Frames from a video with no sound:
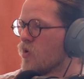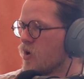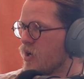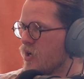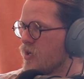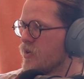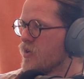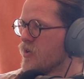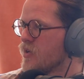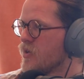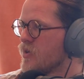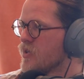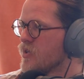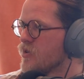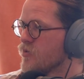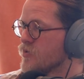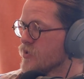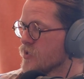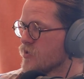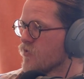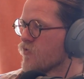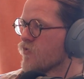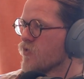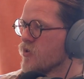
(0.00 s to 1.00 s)
one, it
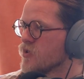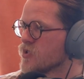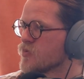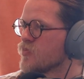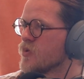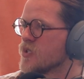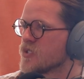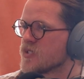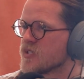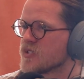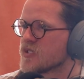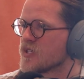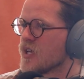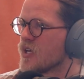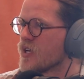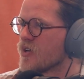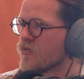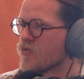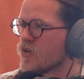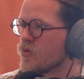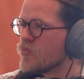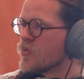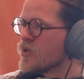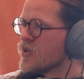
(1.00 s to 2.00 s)
was the first business I'd
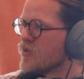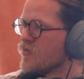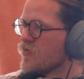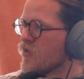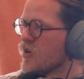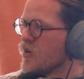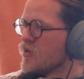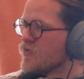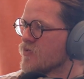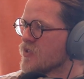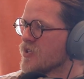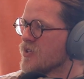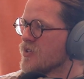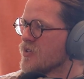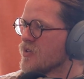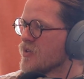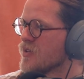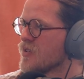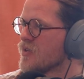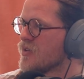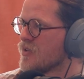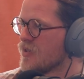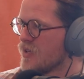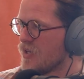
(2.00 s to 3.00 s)
ever been involved
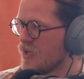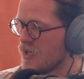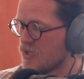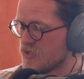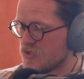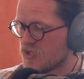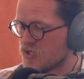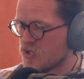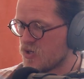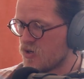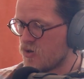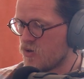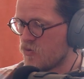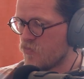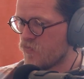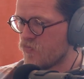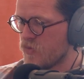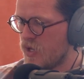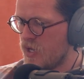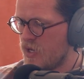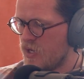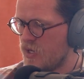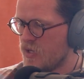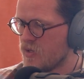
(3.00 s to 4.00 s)
in. And so
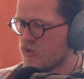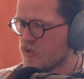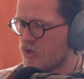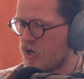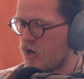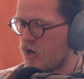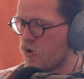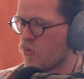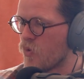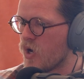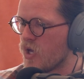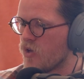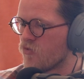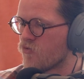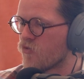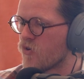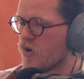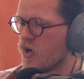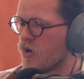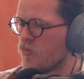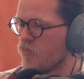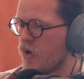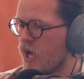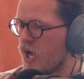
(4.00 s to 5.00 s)
I went
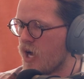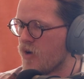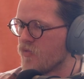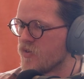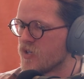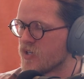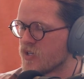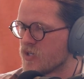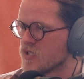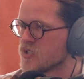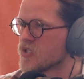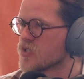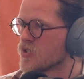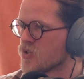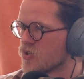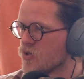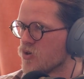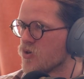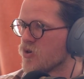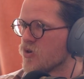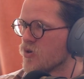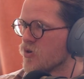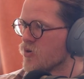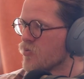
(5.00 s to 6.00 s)
from having a
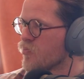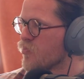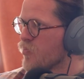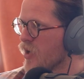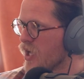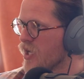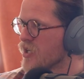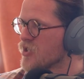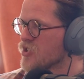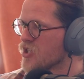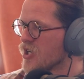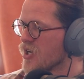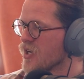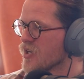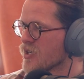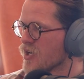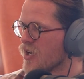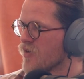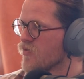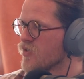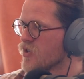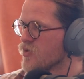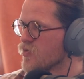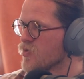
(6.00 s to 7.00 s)
secure paycheck
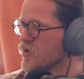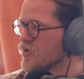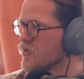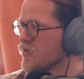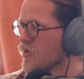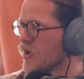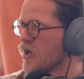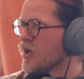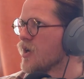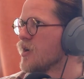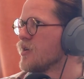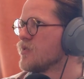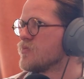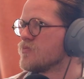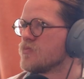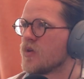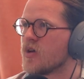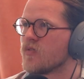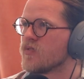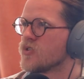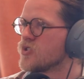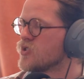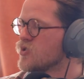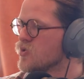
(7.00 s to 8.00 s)
every week,
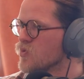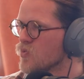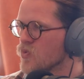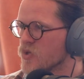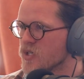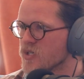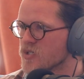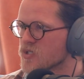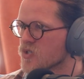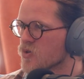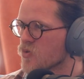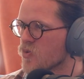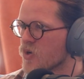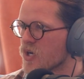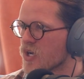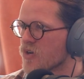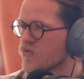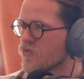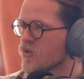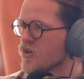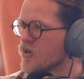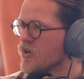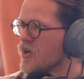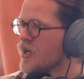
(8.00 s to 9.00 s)
every 2 weeks or
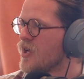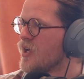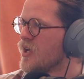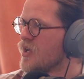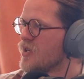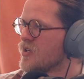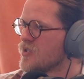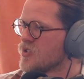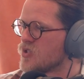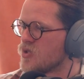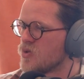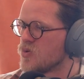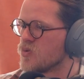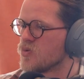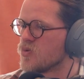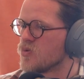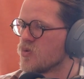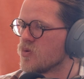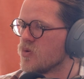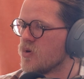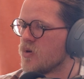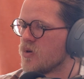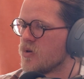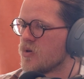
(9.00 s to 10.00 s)
whatever,
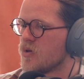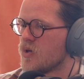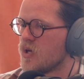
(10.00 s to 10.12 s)
to